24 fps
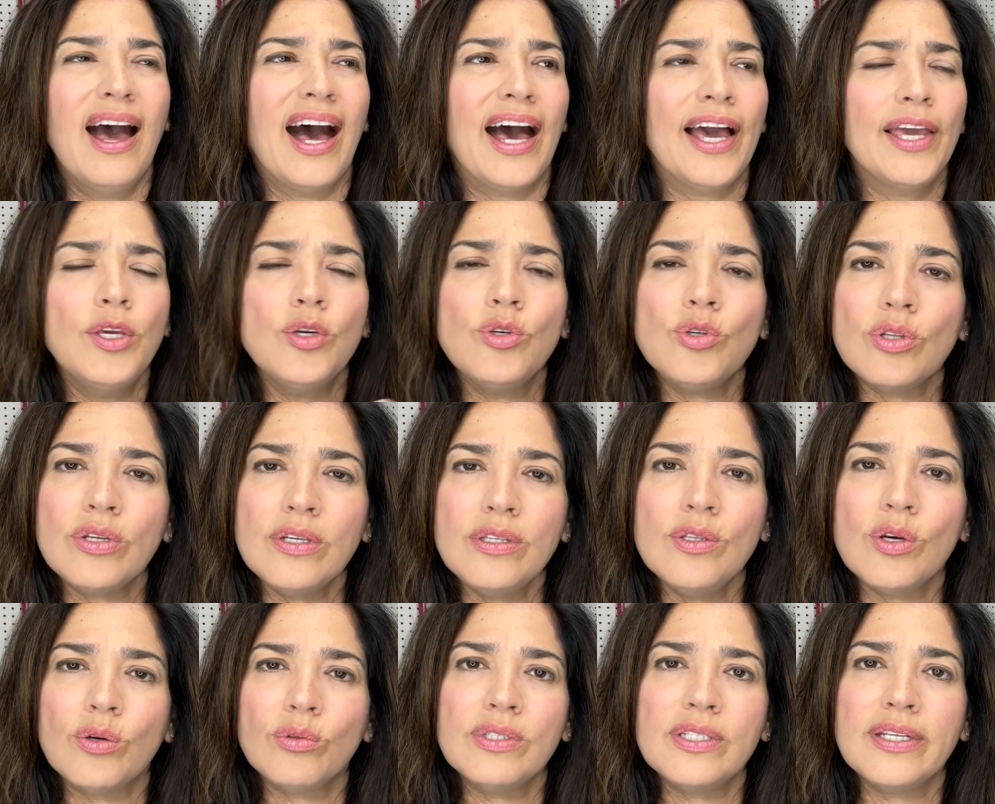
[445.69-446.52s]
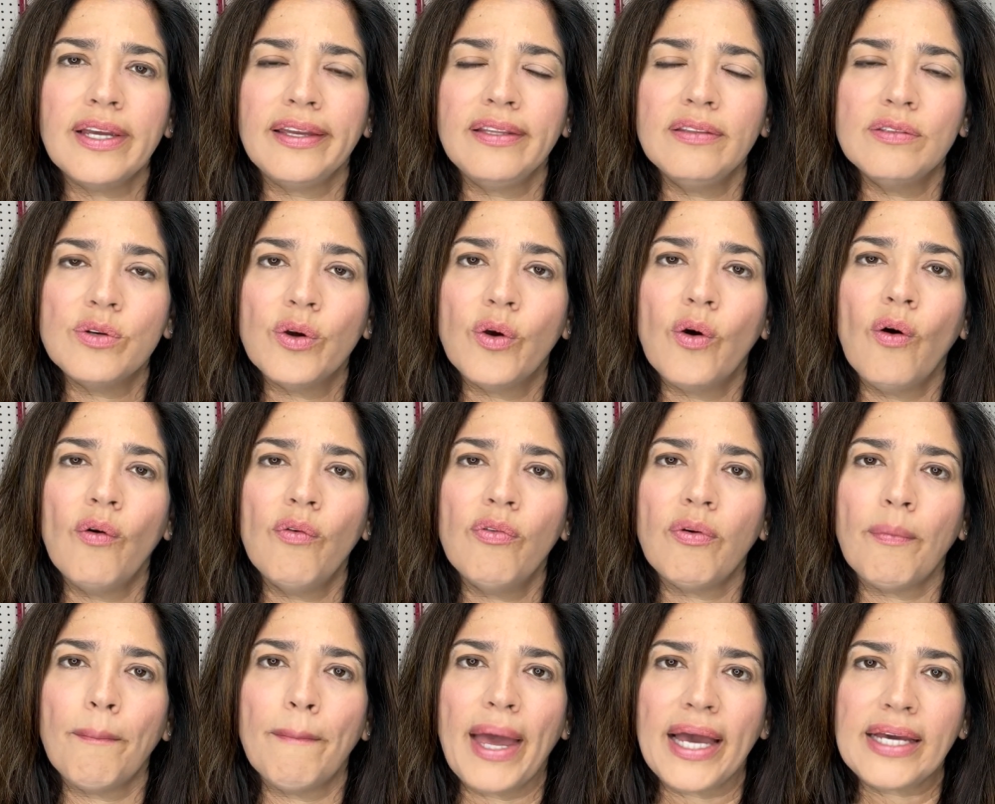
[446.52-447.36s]
I usually don't tend to go
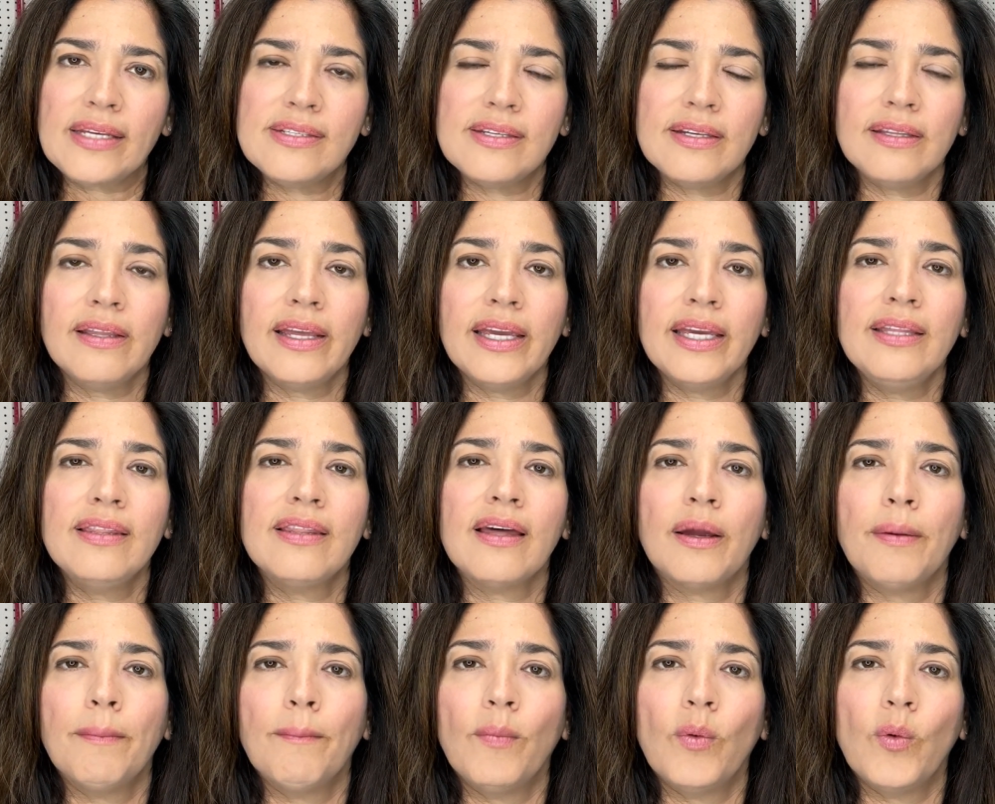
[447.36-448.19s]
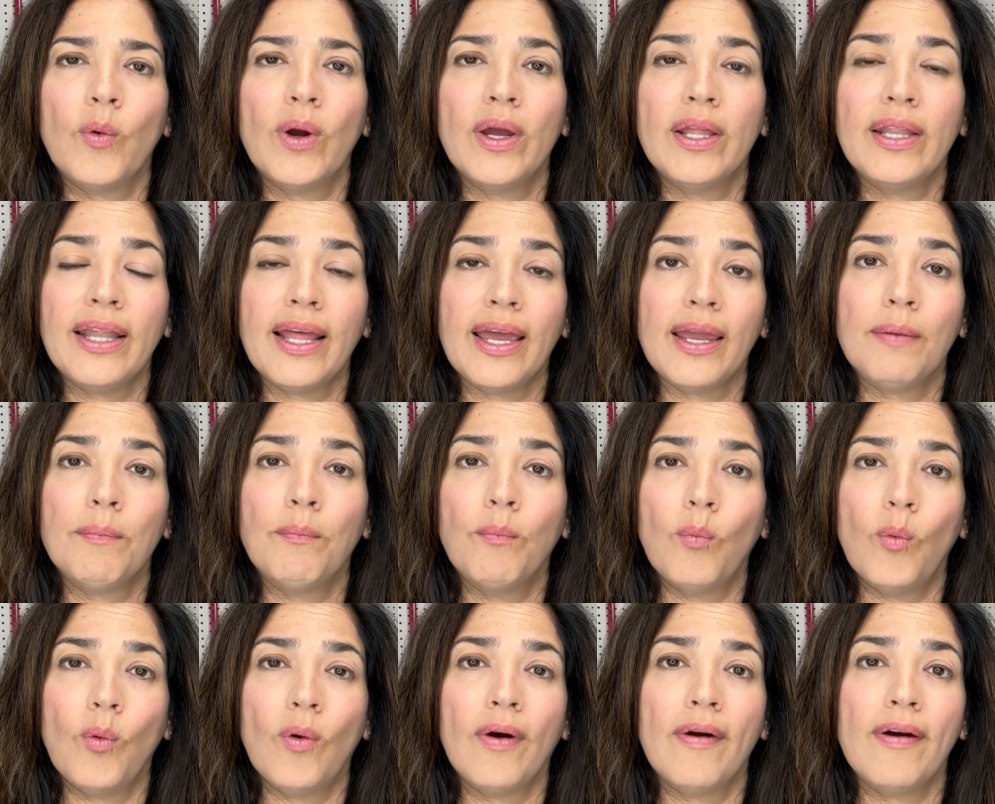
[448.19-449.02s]
for maxi length. I'm
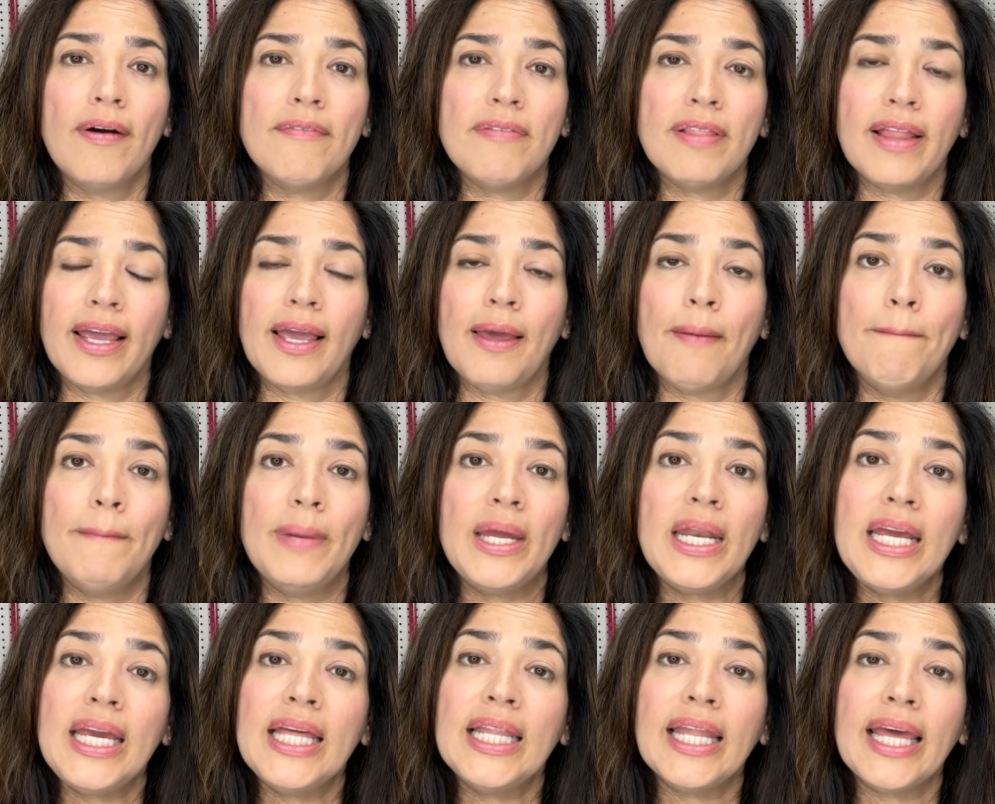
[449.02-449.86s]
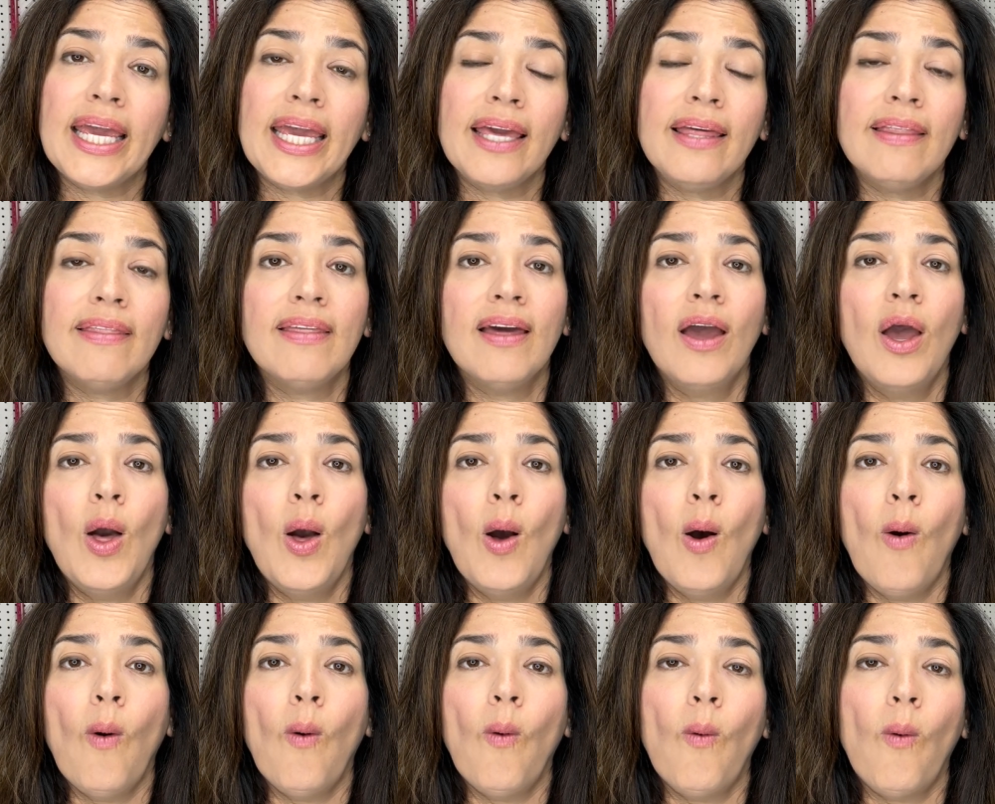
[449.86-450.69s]
more of like a midi length
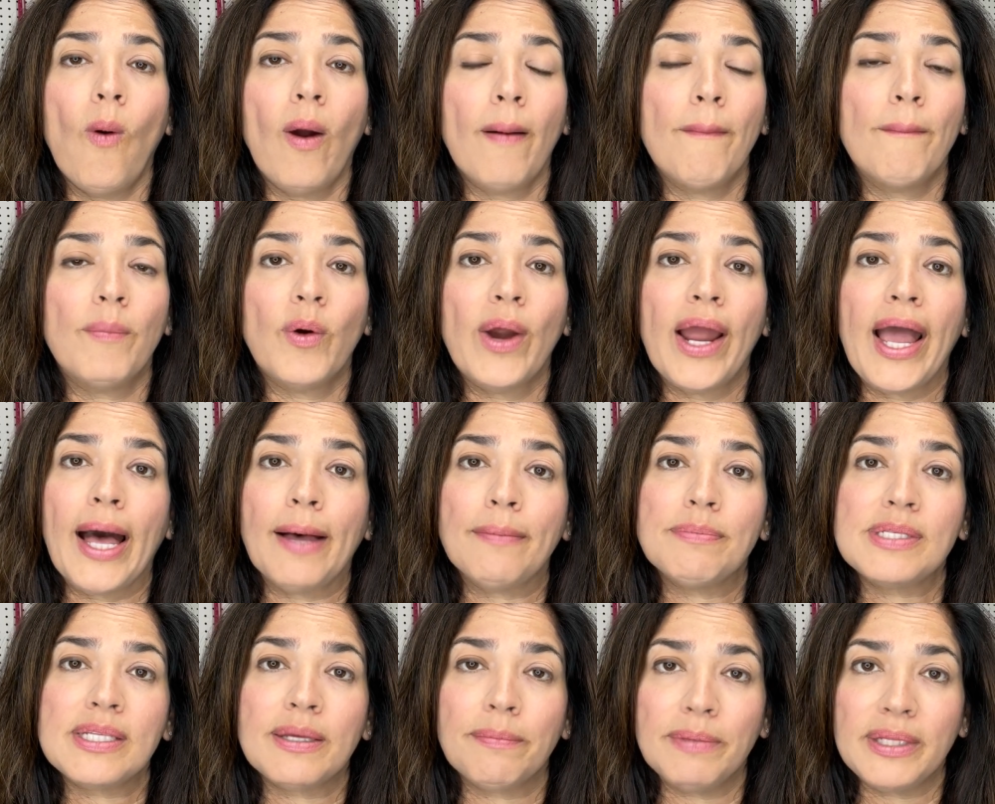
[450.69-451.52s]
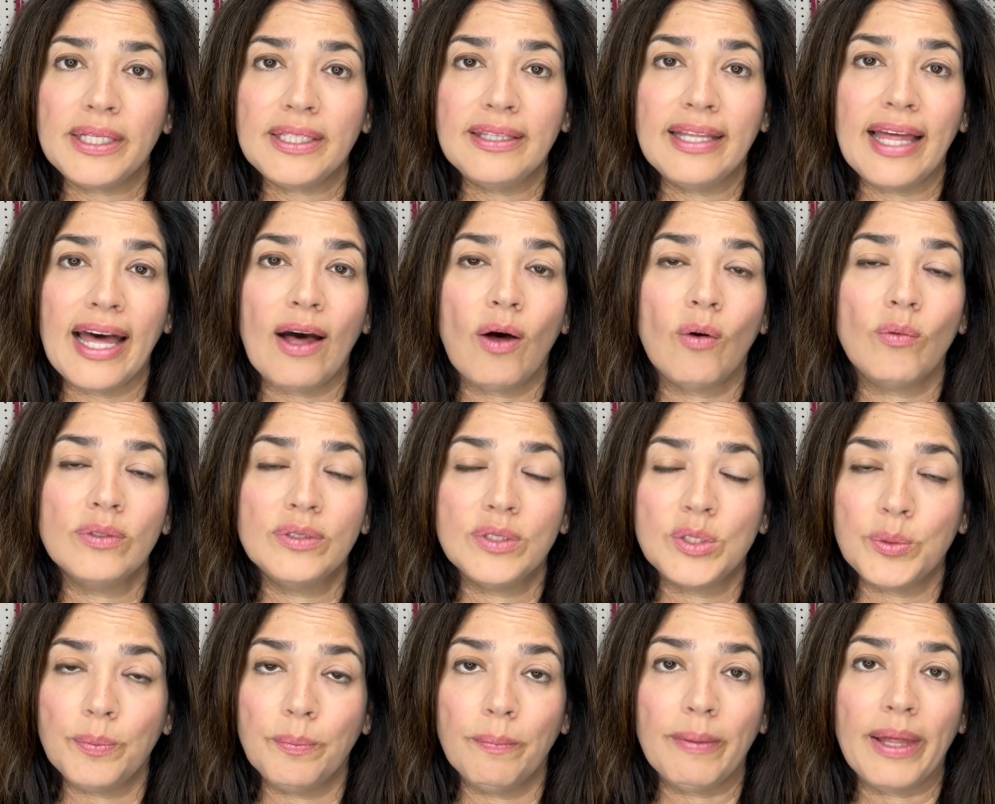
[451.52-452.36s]
or perhaps something down
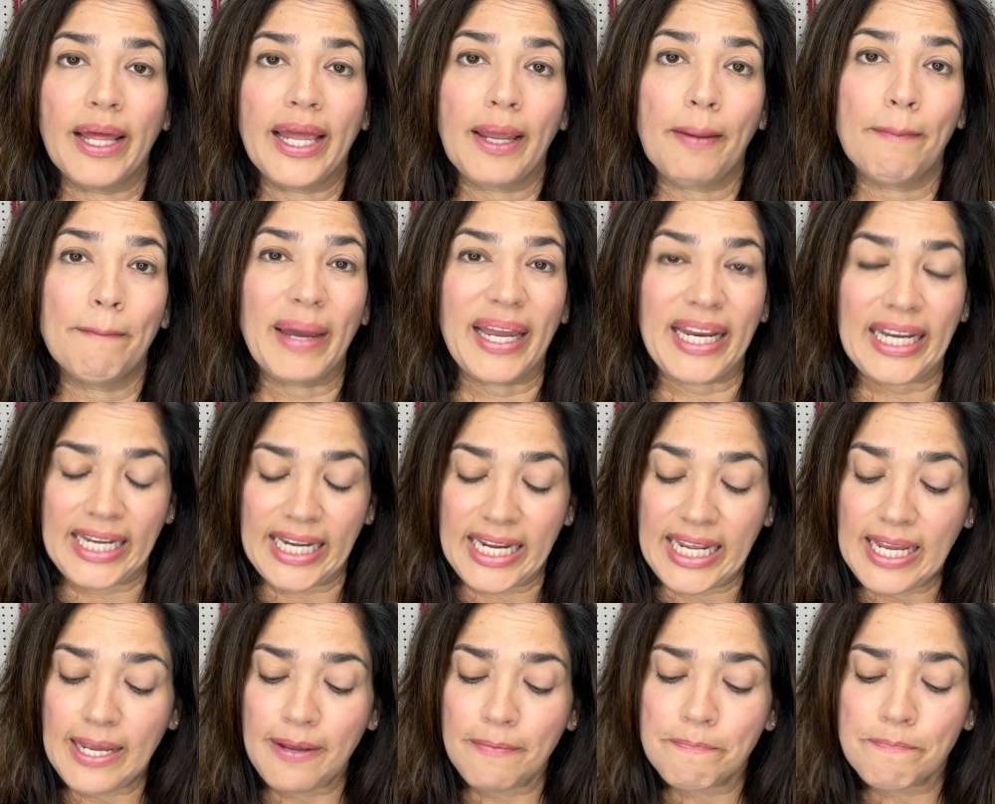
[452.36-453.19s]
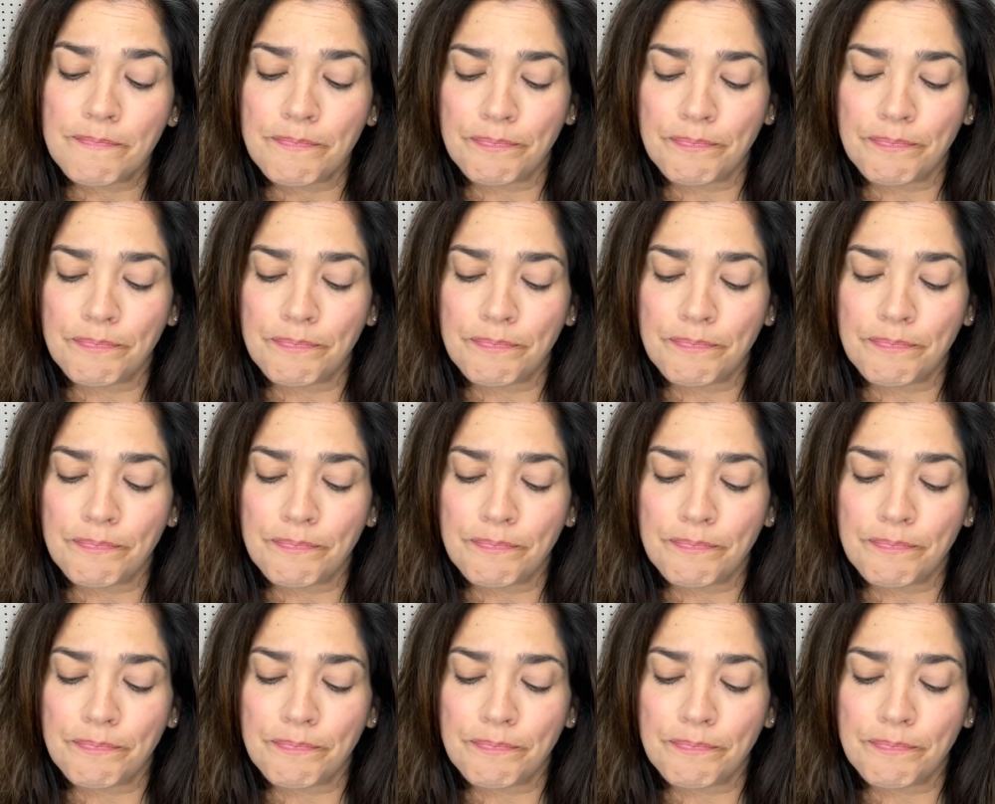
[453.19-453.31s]
to like my knee.